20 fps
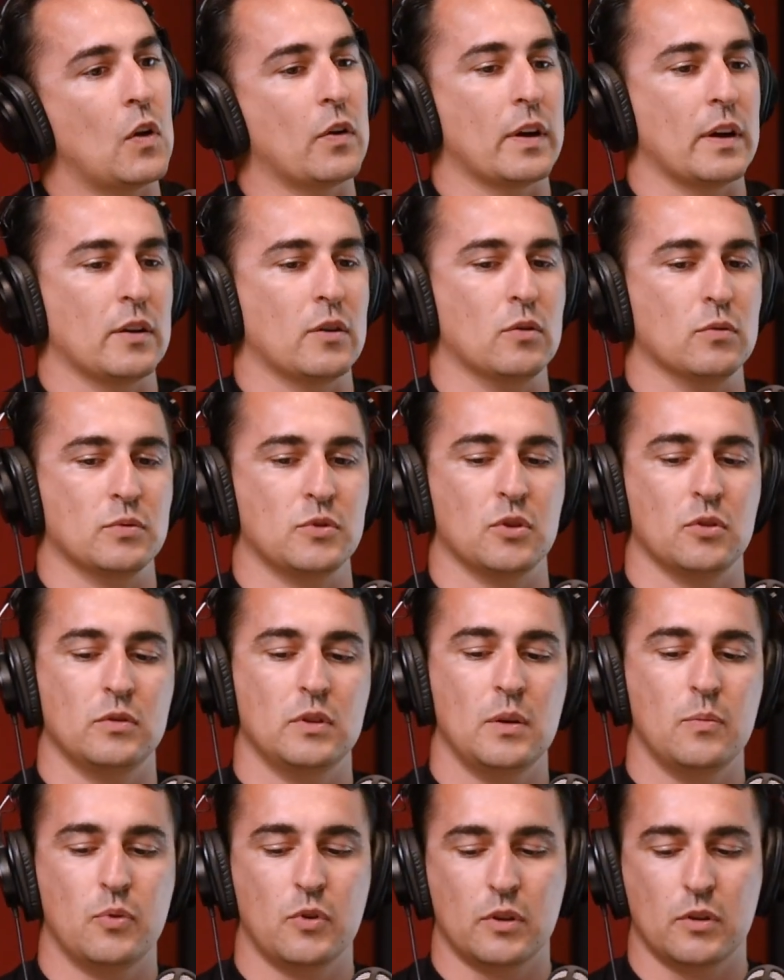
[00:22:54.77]
Okay, cool. So
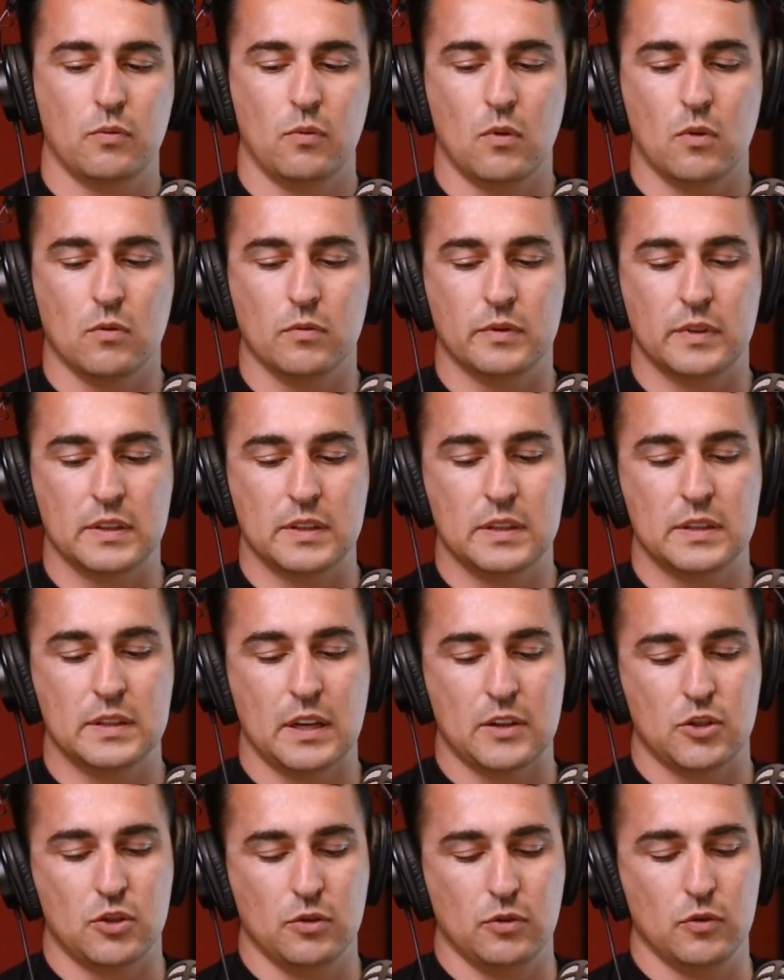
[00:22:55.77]
nib brick wall, this is
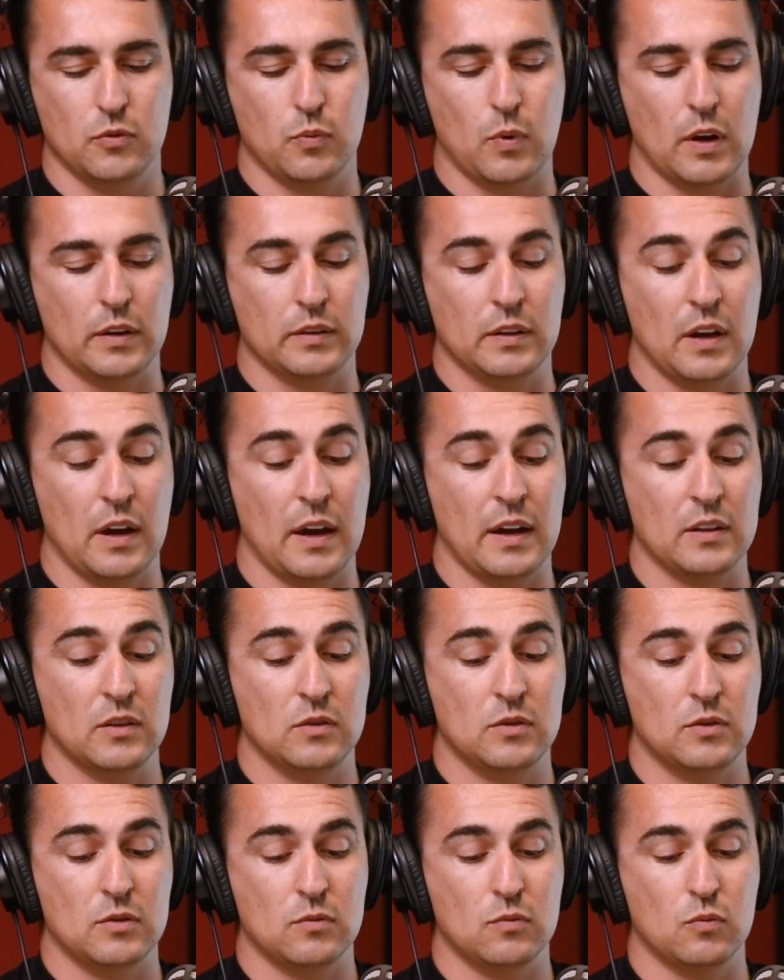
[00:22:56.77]
actually a good one,
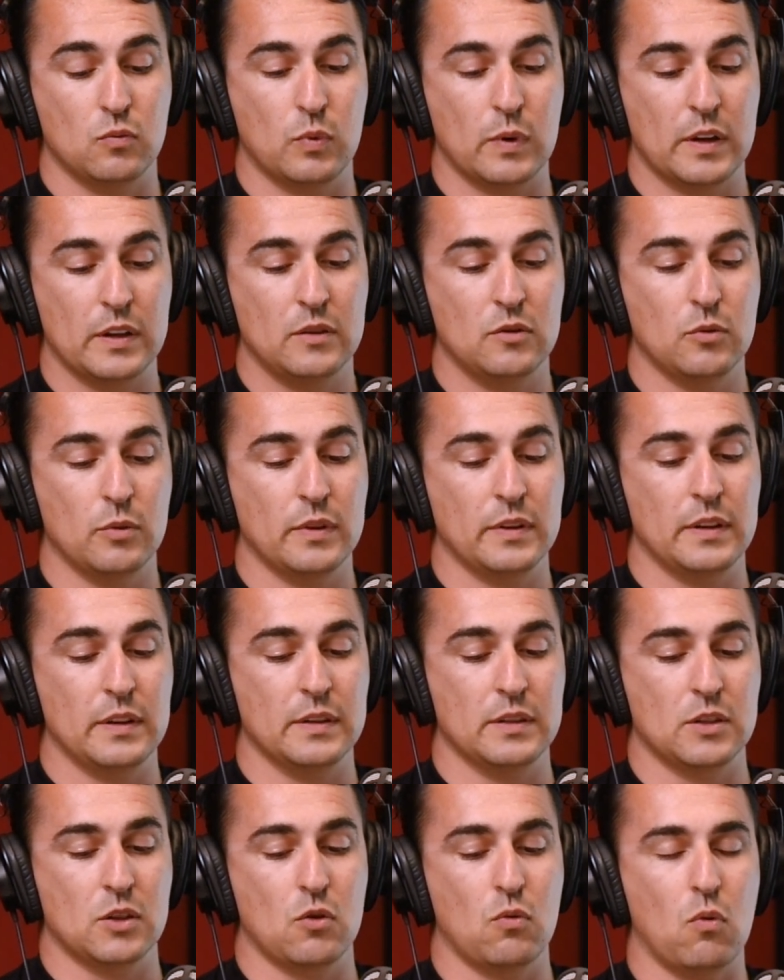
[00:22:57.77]
and we're doing
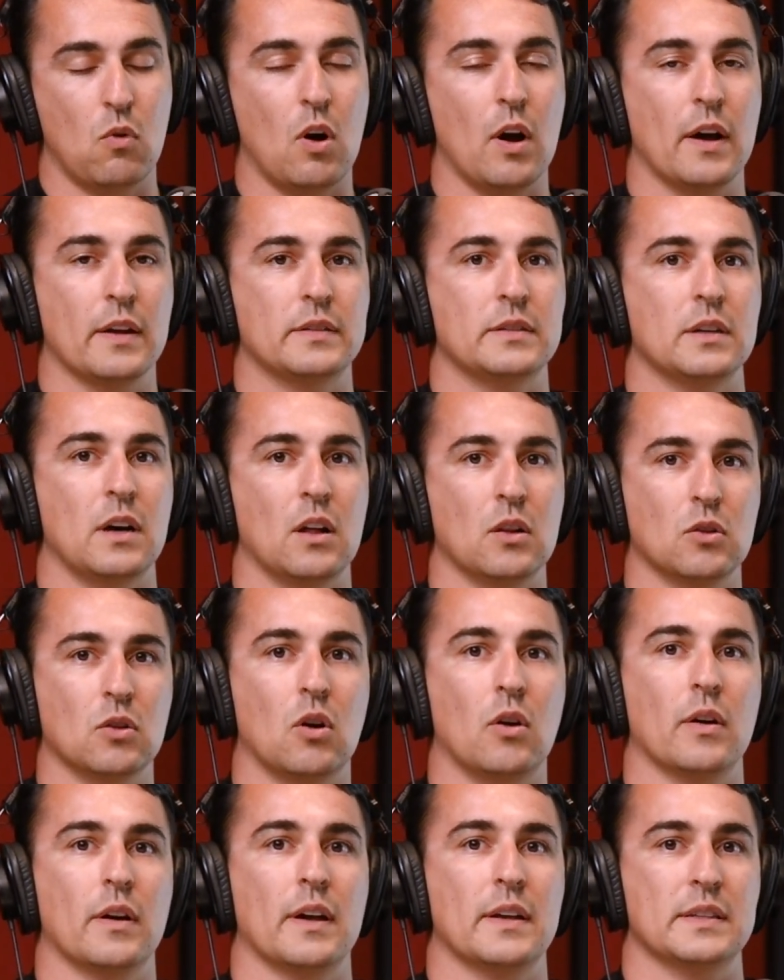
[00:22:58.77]
this quite a
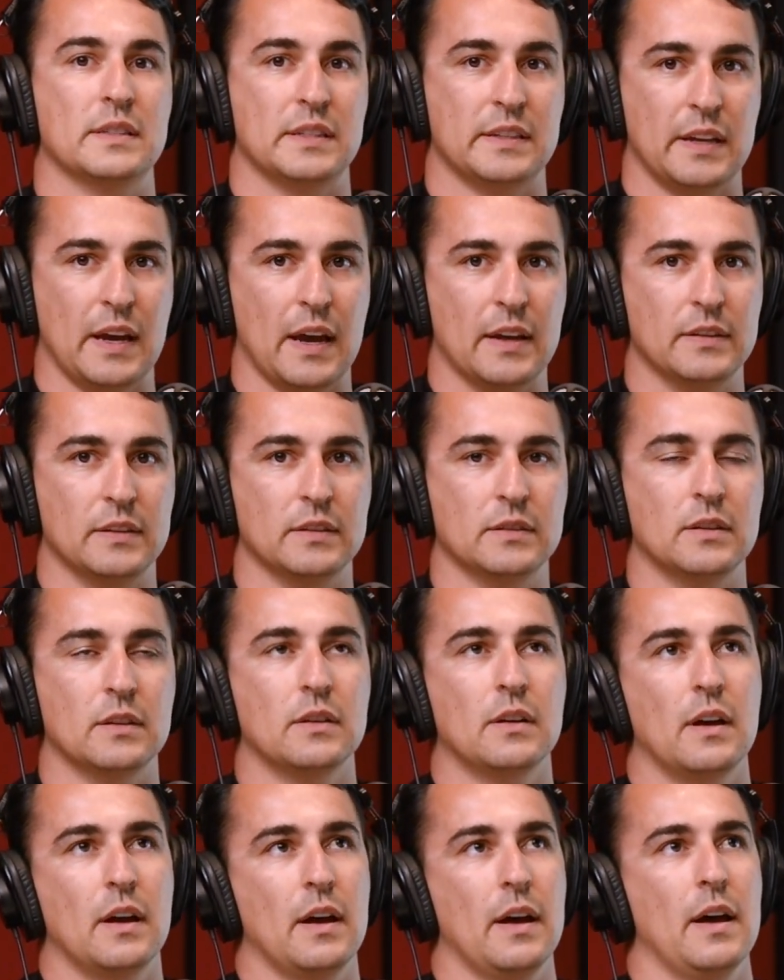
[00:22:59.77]
lot as standard.
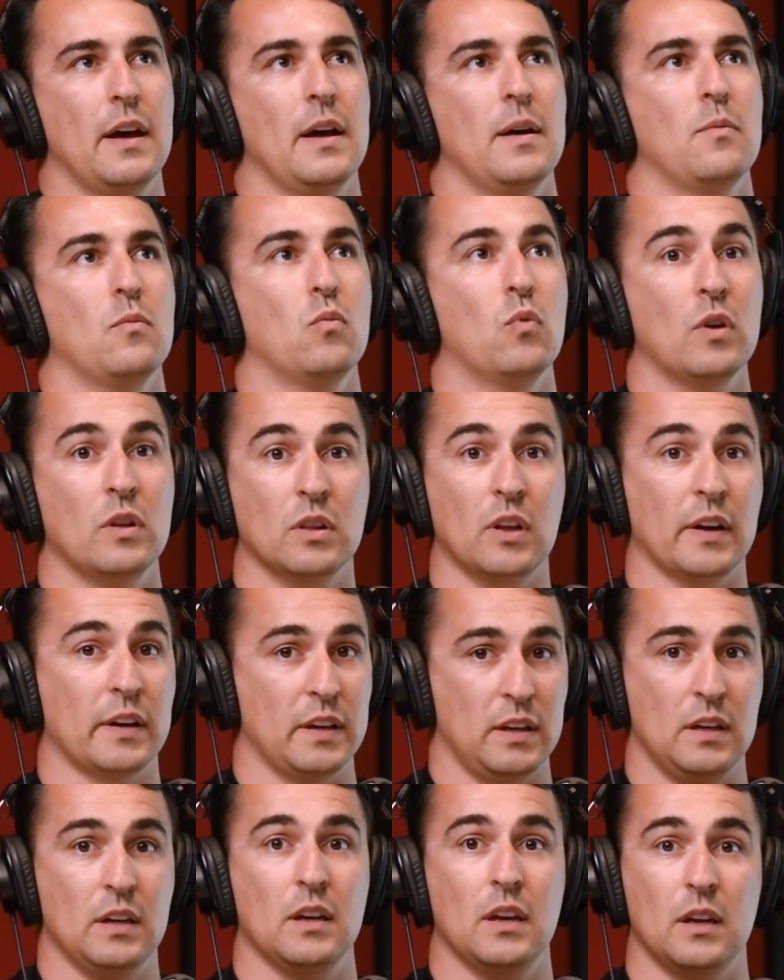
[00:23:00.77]
We're
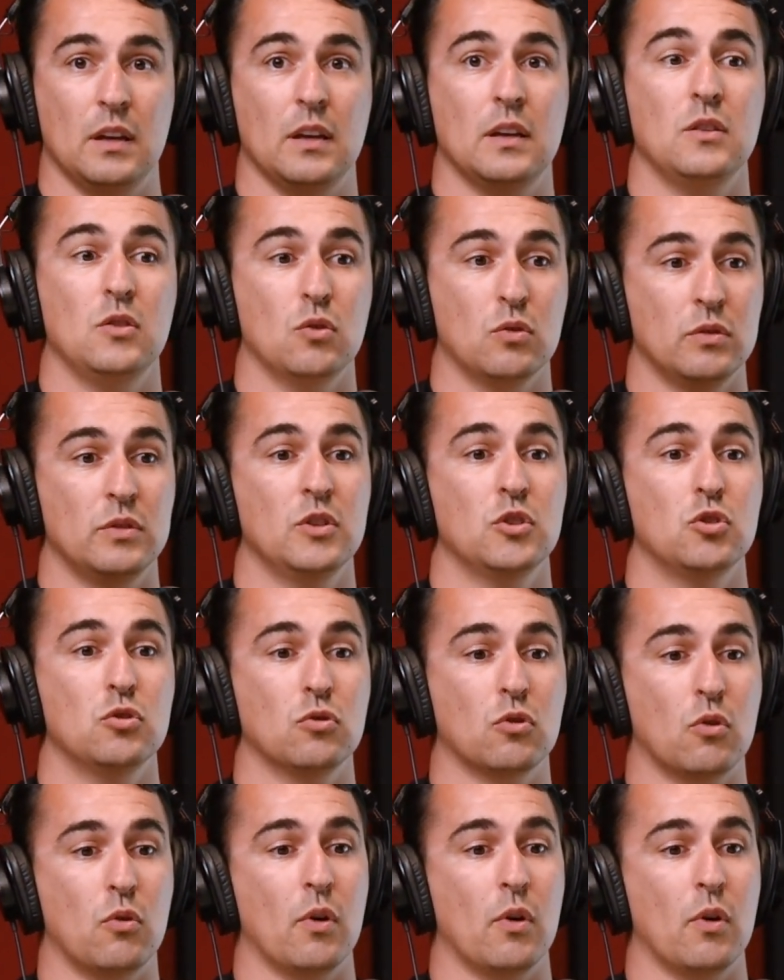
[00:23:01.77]
like in your initial